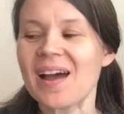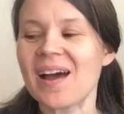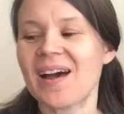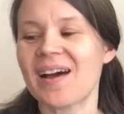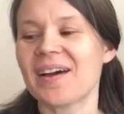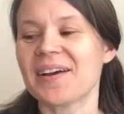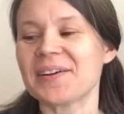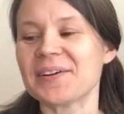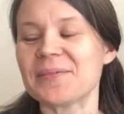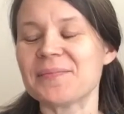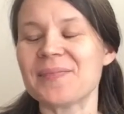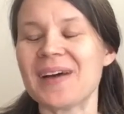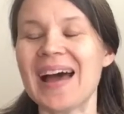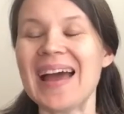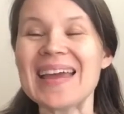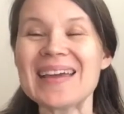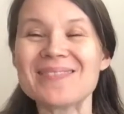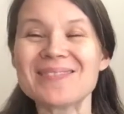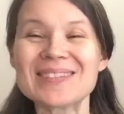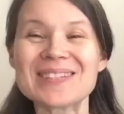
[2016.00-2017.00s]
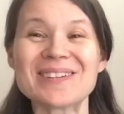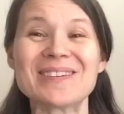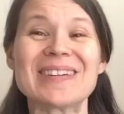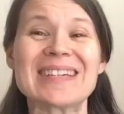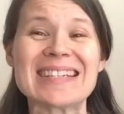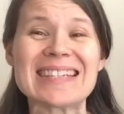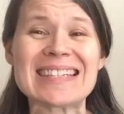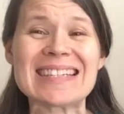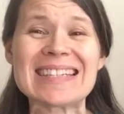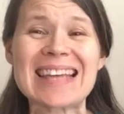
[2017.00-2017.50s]
I am so
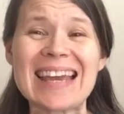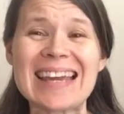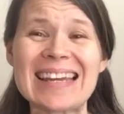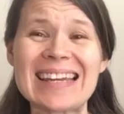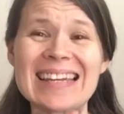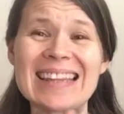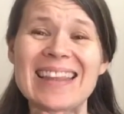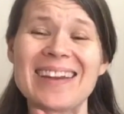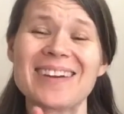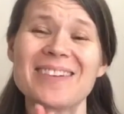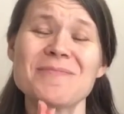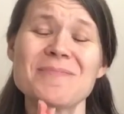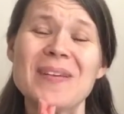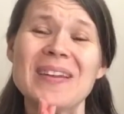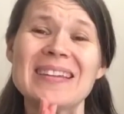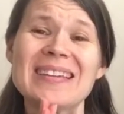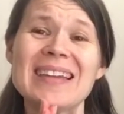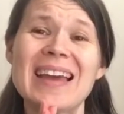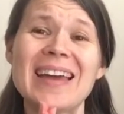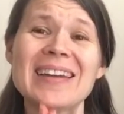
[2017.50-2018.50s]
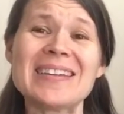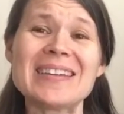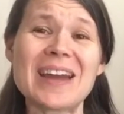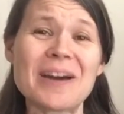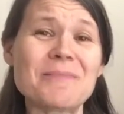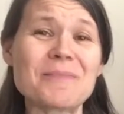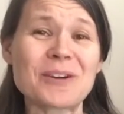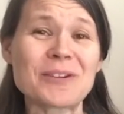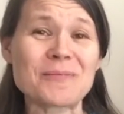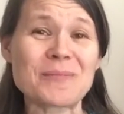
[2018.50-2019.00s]
excited. There have been a
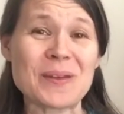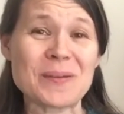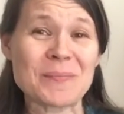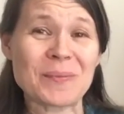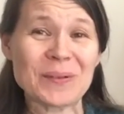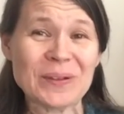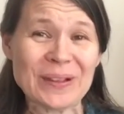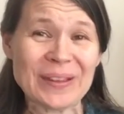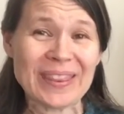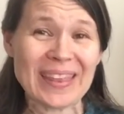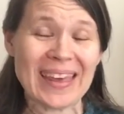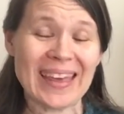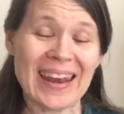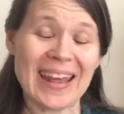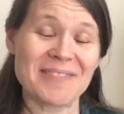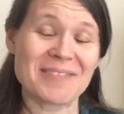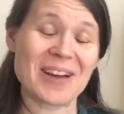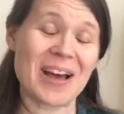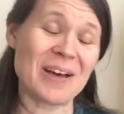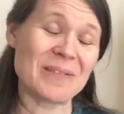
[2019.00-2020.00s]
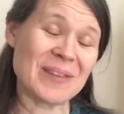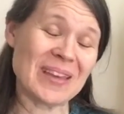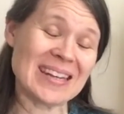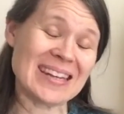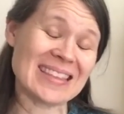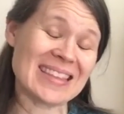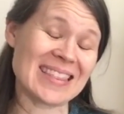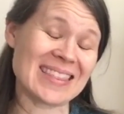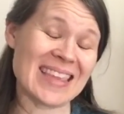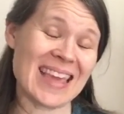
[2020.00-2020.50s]
number of people that have
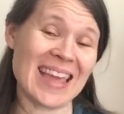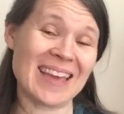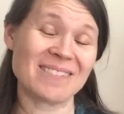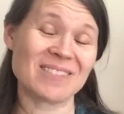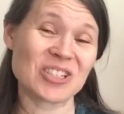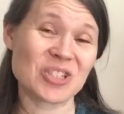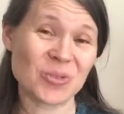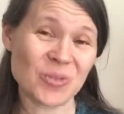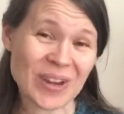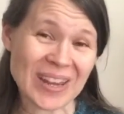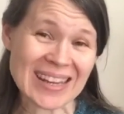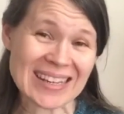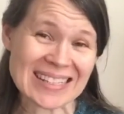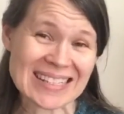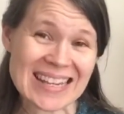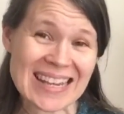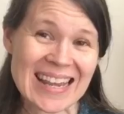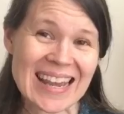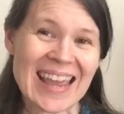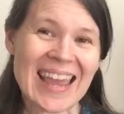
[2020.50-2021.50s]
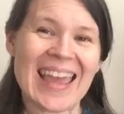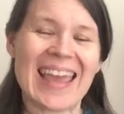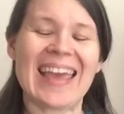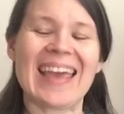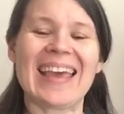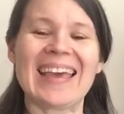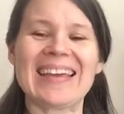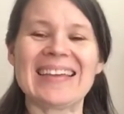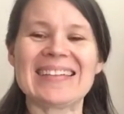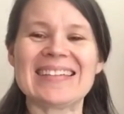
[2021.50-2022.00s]
commented that they have joined,
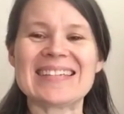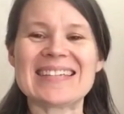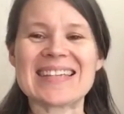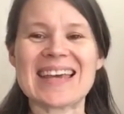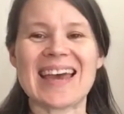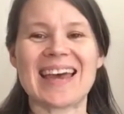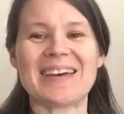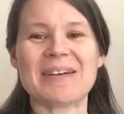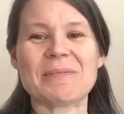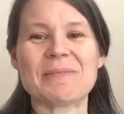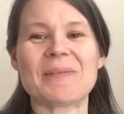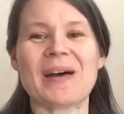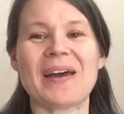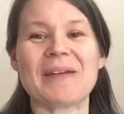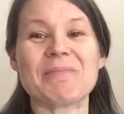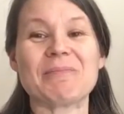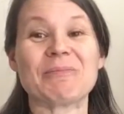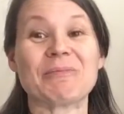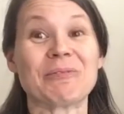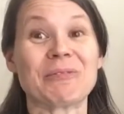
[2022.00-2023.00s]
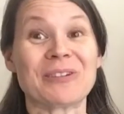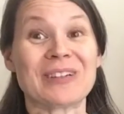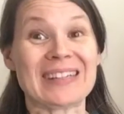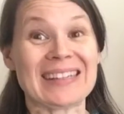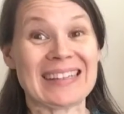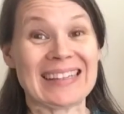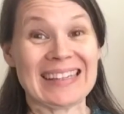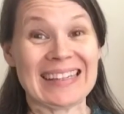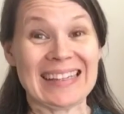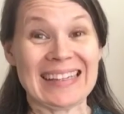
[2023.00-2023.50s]
and I'm
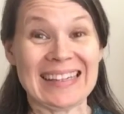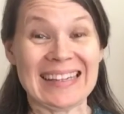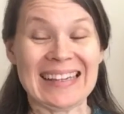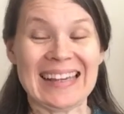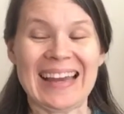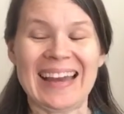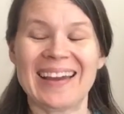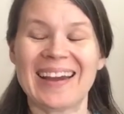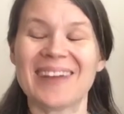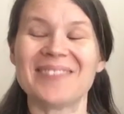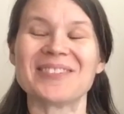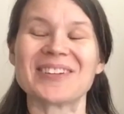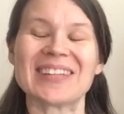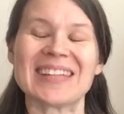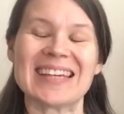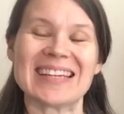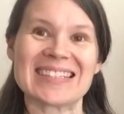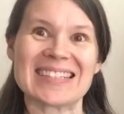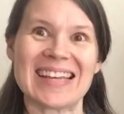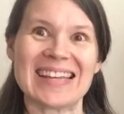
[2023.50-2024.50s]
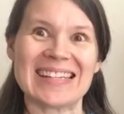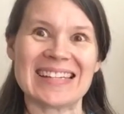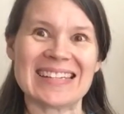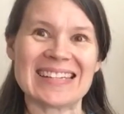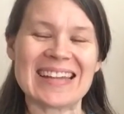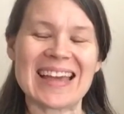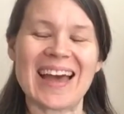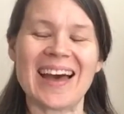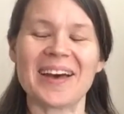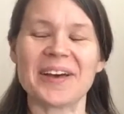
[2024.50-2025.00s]
really
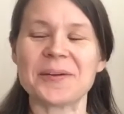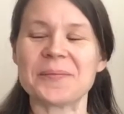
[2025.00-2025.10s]
excited.